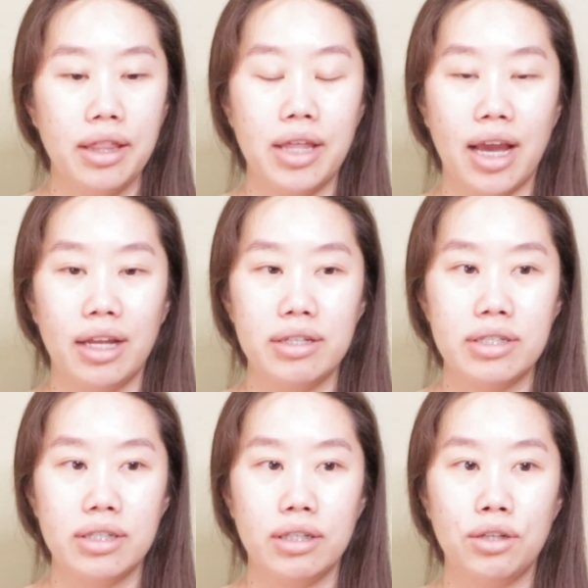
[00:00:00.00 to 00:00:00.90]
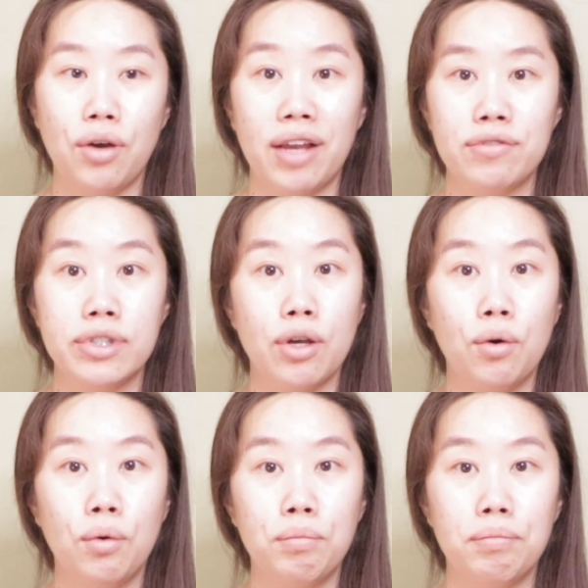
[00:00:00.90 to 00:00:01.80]
that, I have
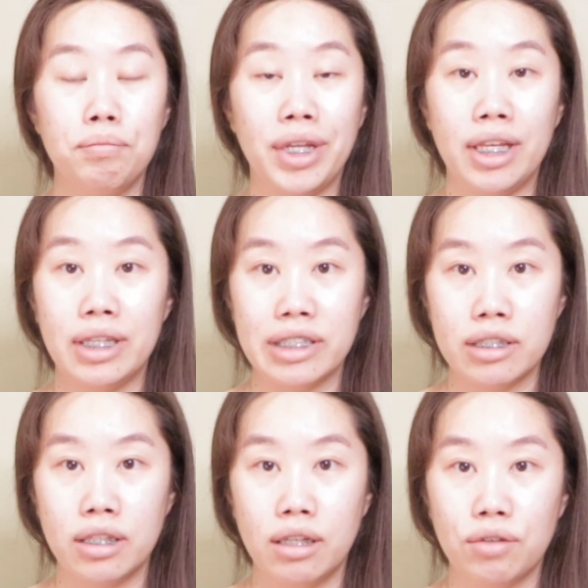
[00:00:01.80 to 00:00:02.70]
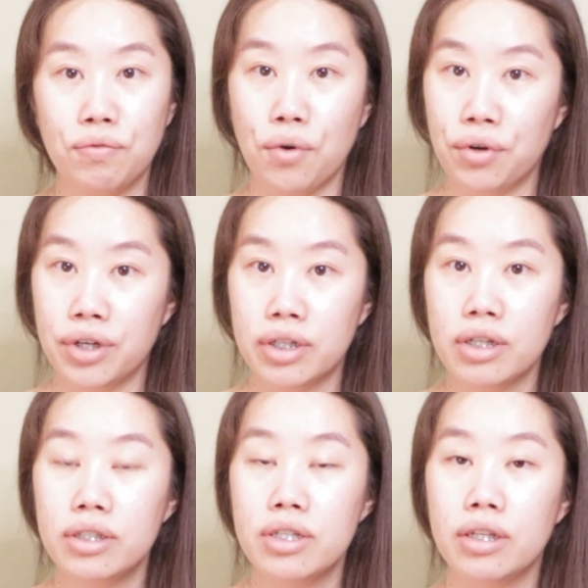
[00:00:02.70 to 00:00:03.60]
so many things to look
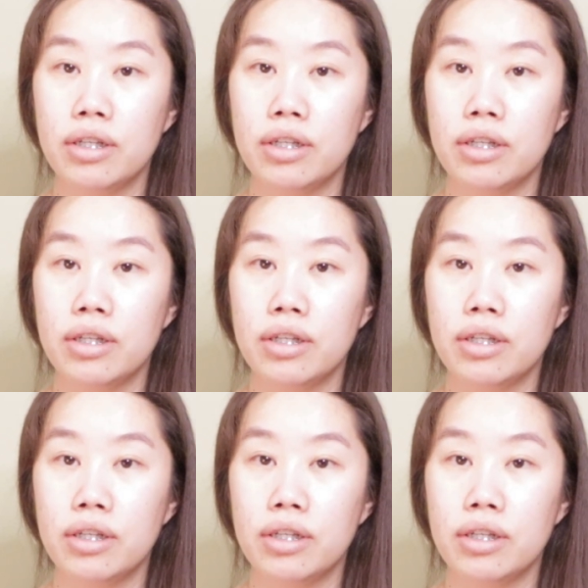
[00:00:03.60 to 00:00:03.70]
forward